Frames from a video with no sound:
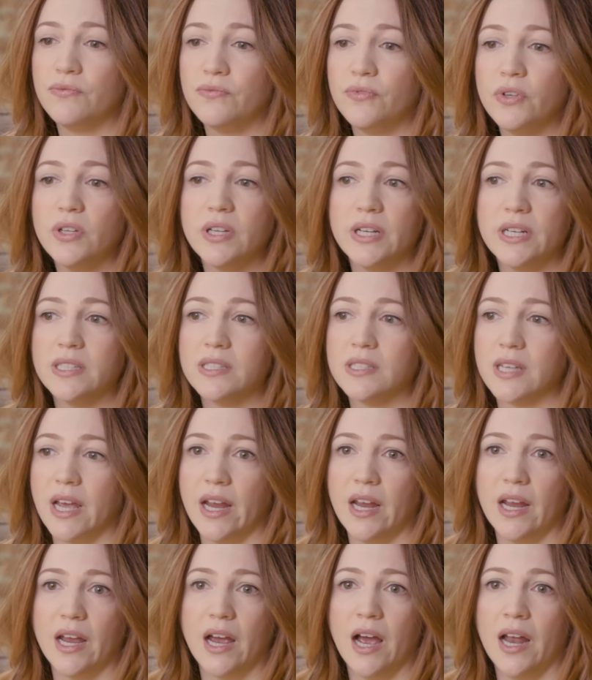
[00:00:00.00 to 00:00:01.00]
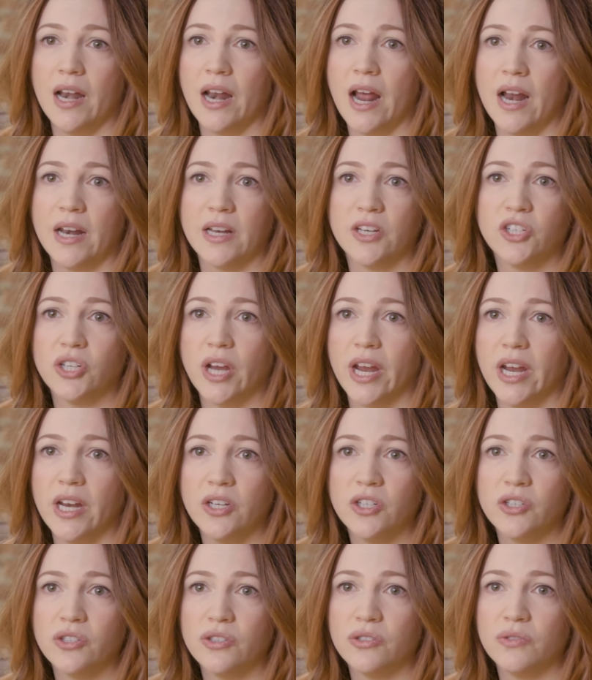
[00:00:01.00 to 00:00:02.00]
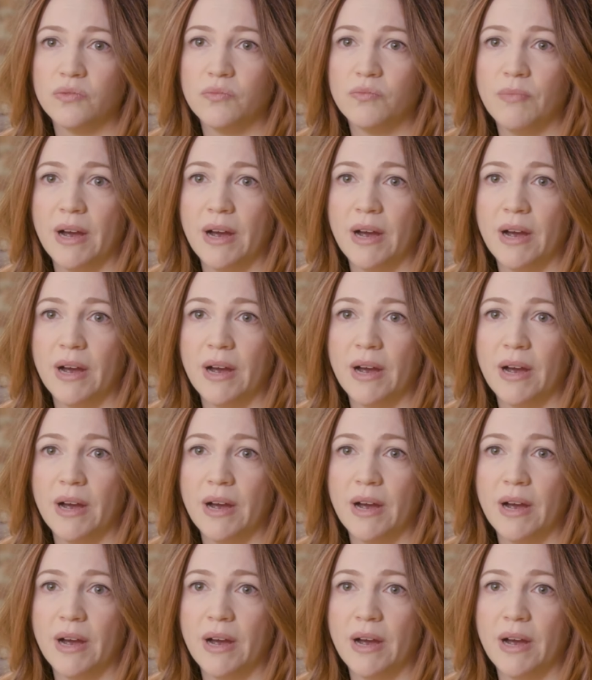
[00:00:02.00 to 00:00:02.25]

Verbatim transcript: Full insight on how to change